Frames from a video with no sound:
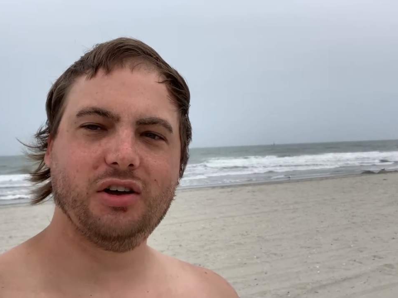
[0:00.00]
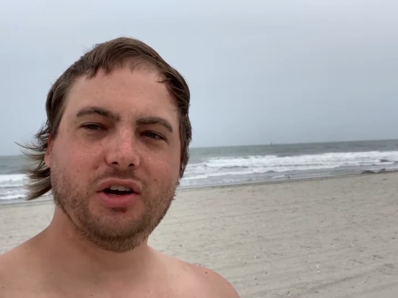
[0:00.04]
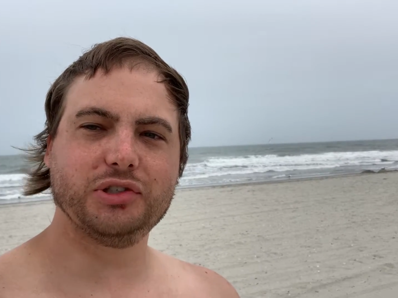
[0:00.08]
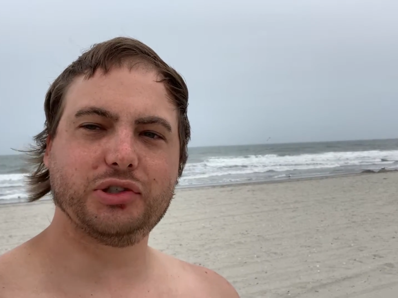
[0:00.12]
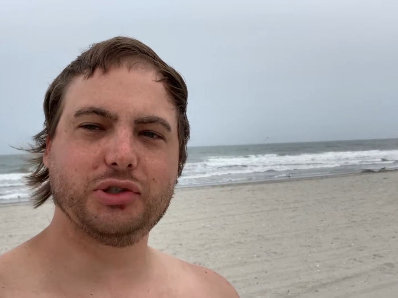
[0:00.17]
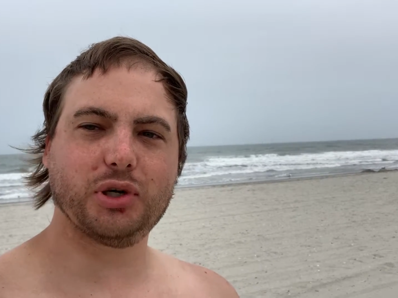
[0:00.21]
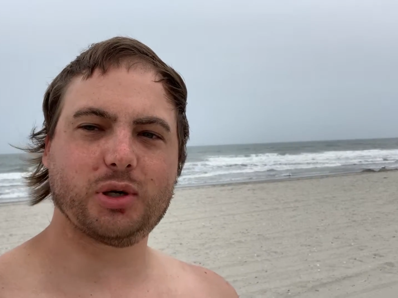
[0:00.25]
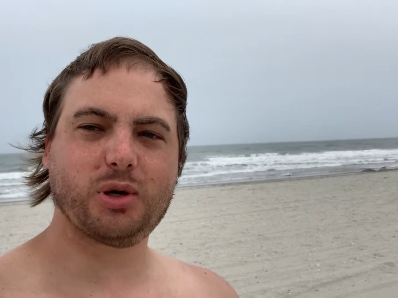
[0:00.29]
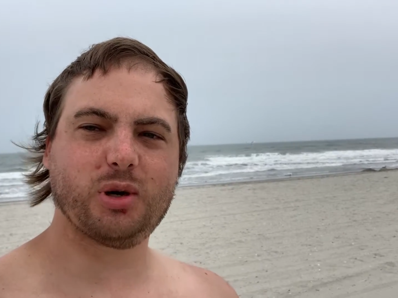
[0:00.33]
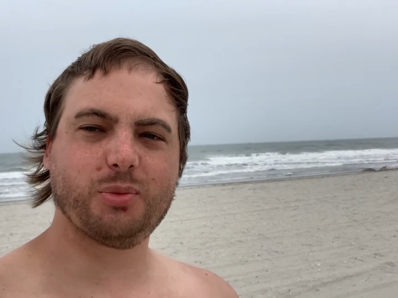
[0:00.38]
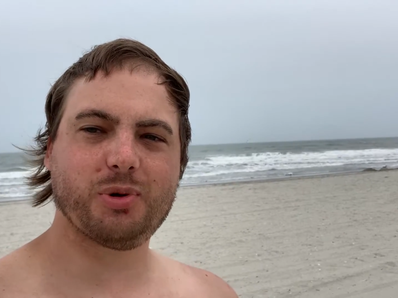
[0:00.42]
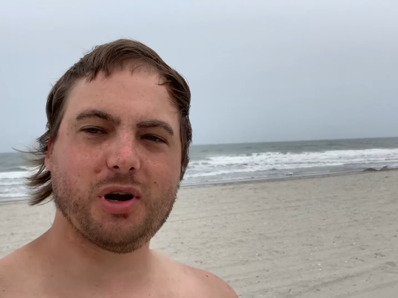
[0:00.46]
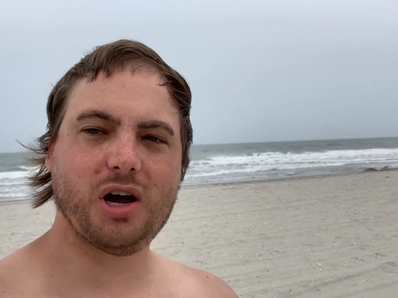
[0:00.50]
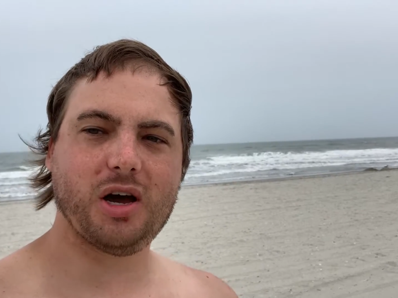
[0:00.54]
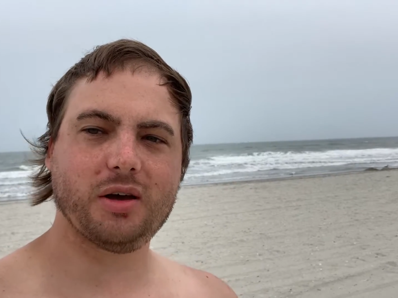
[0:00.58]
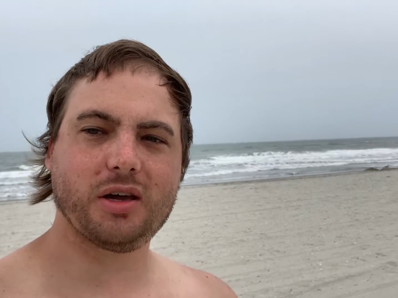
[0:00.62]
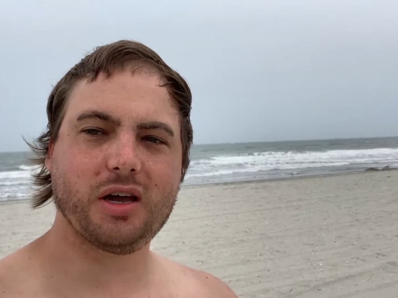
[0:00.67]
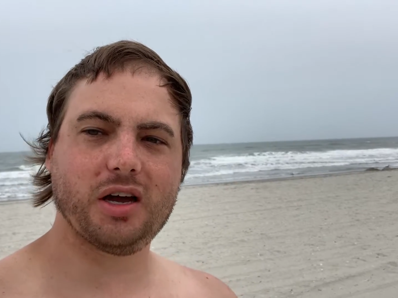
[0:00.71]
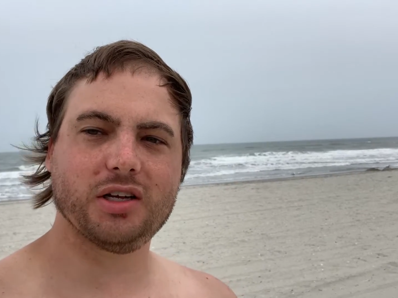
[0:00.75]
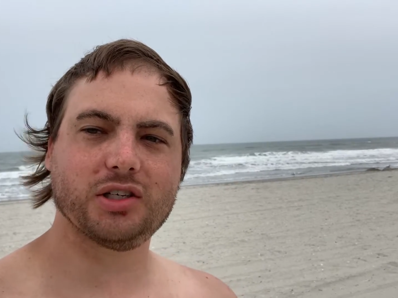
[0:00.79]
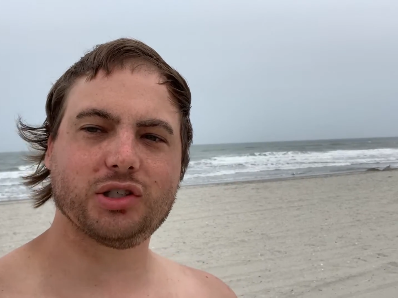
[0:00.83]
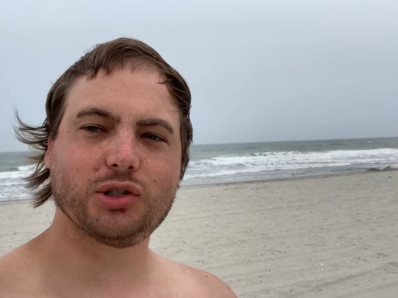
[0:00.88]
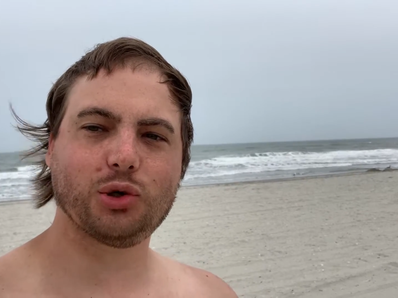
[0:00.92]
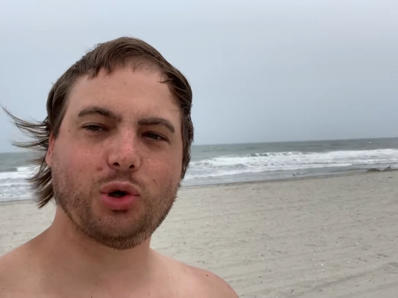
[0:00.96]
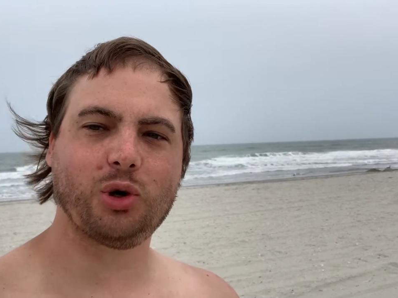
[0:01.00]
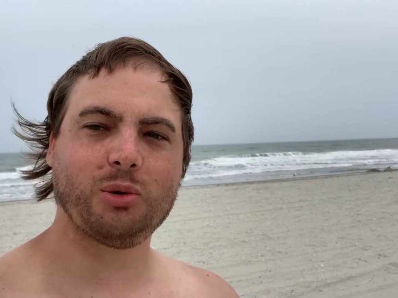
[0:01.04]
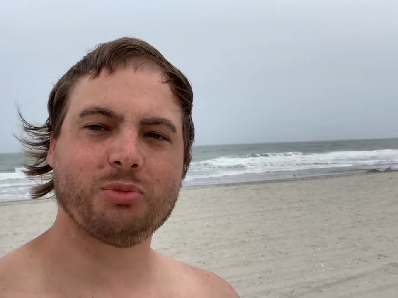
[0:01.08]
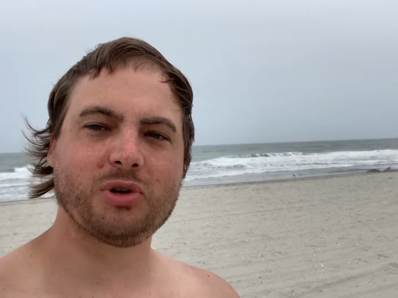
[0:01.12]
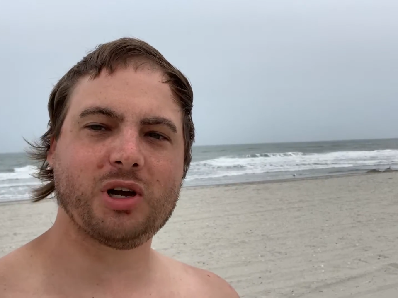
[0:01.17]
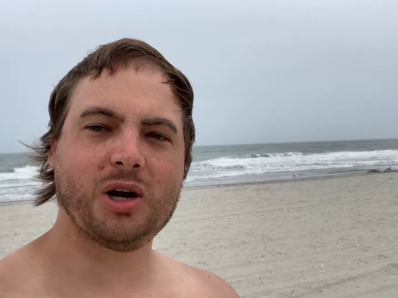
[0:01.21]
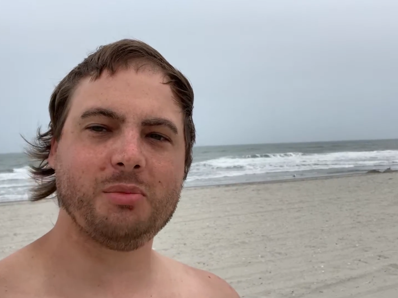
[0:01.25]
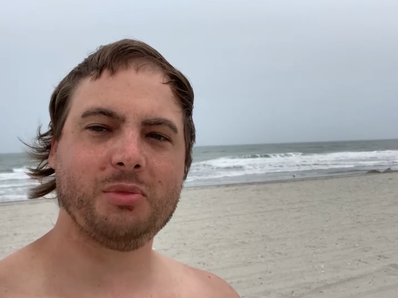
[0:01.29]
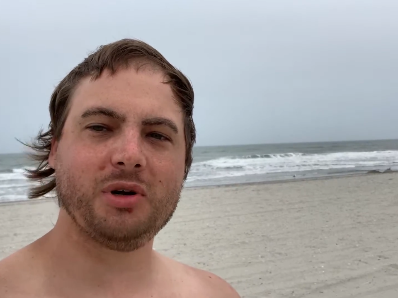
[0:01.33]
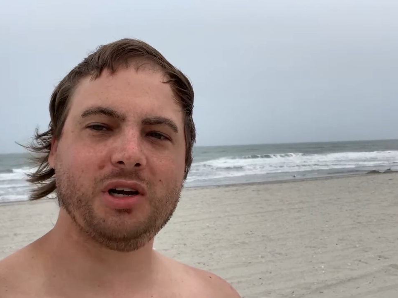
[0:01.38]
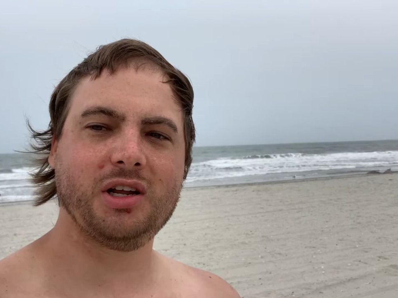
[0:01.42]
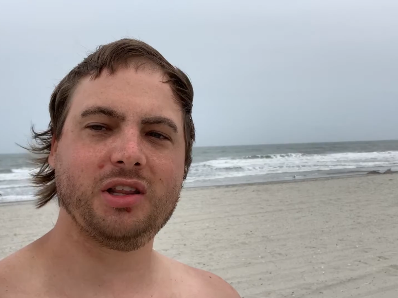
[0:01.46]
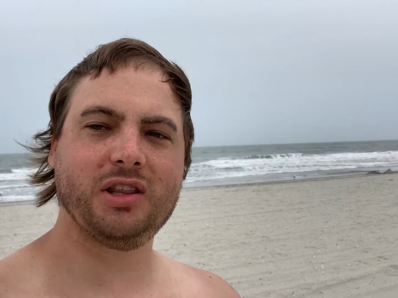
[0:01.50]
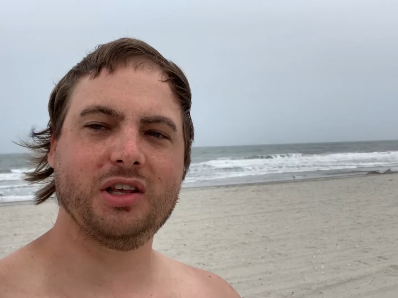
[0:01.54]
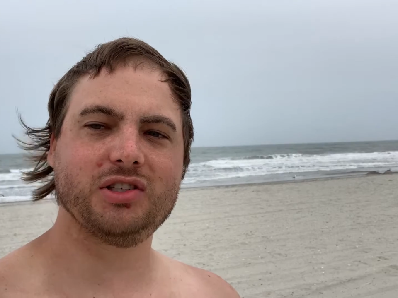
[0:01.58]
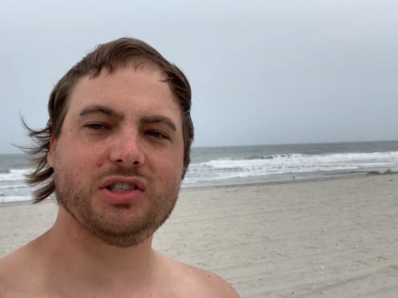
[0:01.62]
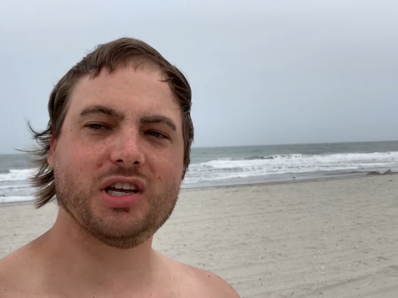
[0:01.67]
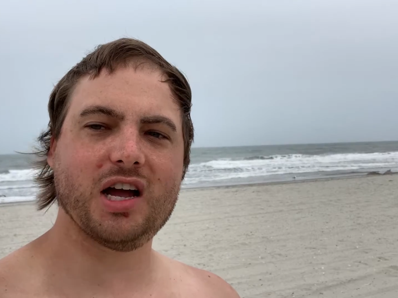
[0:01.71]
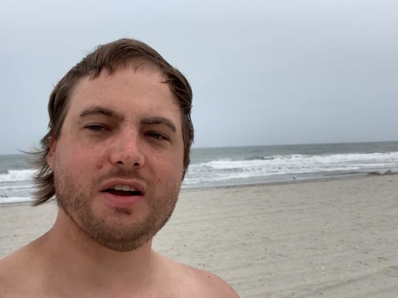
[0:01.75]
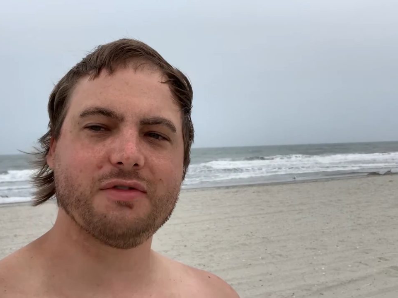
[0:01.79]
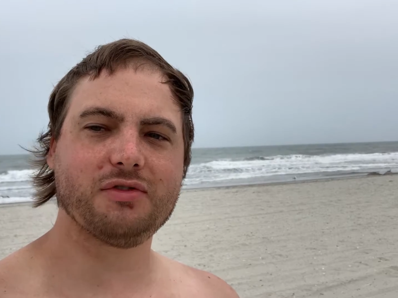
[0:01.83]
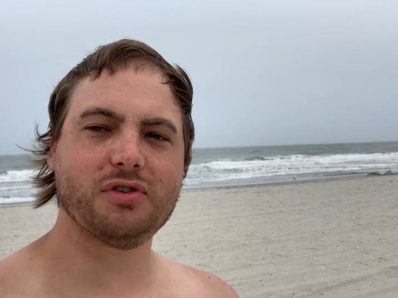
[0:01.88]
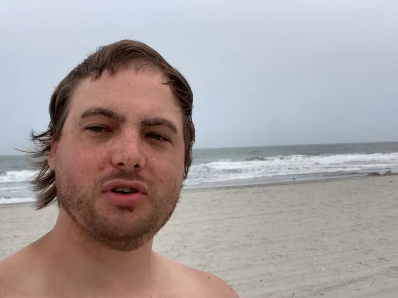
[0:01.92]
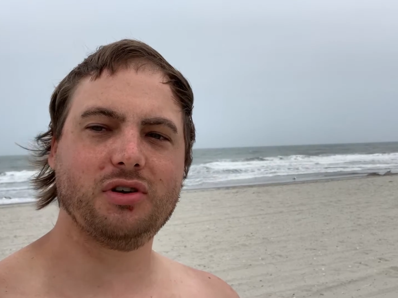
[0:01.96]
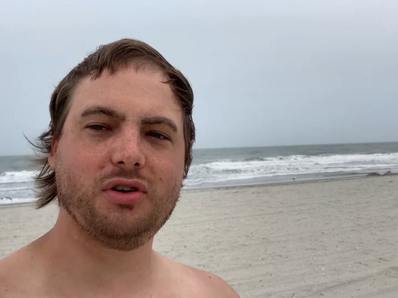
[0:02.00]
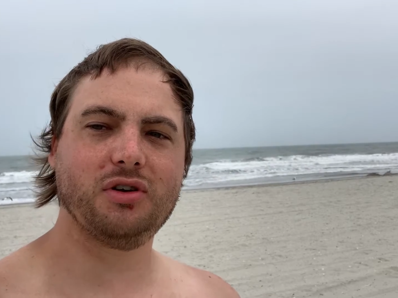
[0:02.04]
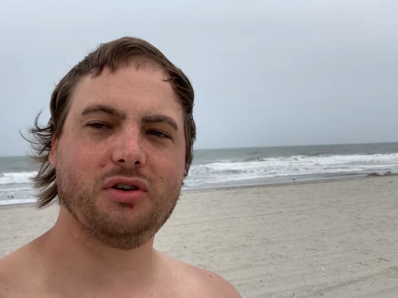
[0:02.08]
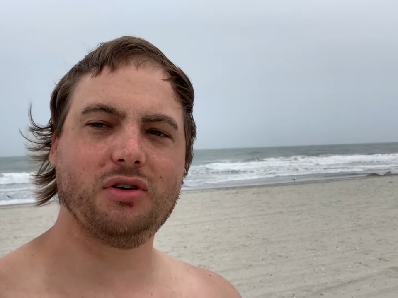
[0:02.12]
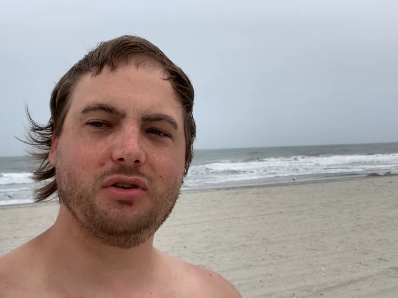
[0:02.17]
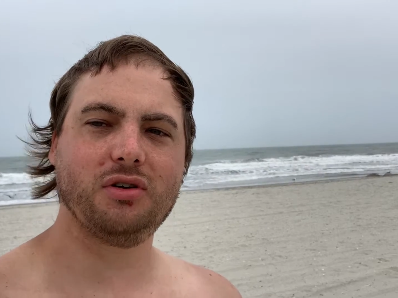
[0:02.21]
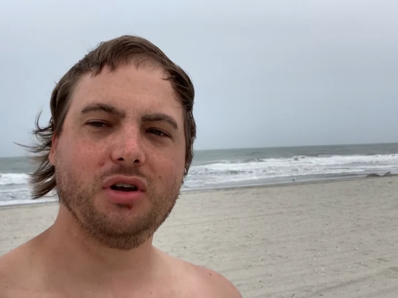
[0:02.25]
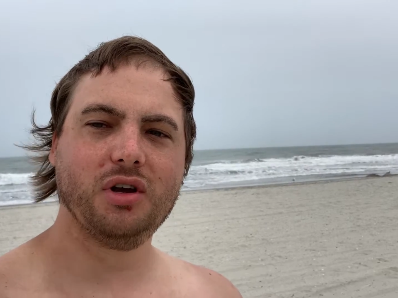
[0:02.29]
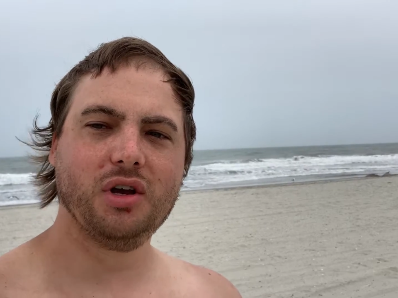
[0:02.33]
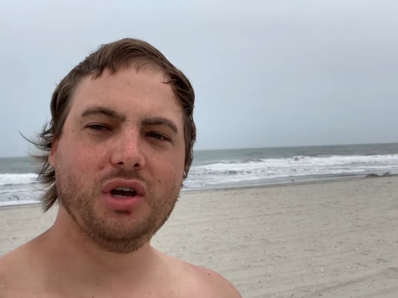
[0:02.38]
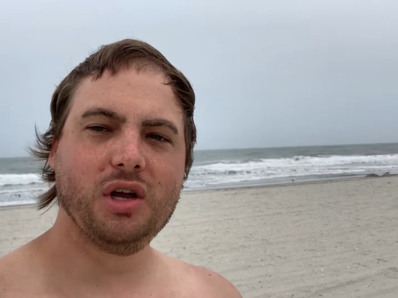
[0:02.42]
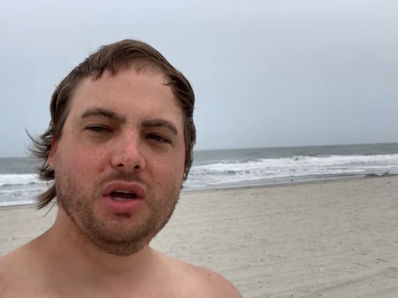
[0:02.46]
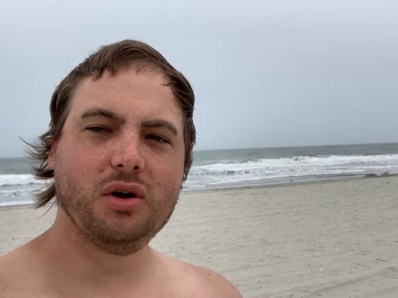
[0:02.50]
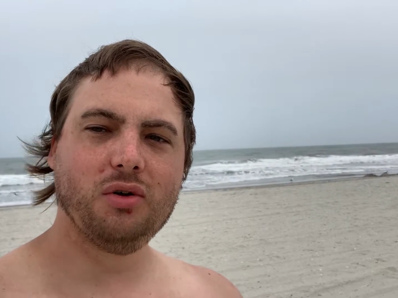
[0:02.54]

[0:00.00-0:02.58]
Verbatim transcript: Looks like we probably got a storm coming in this afternoon.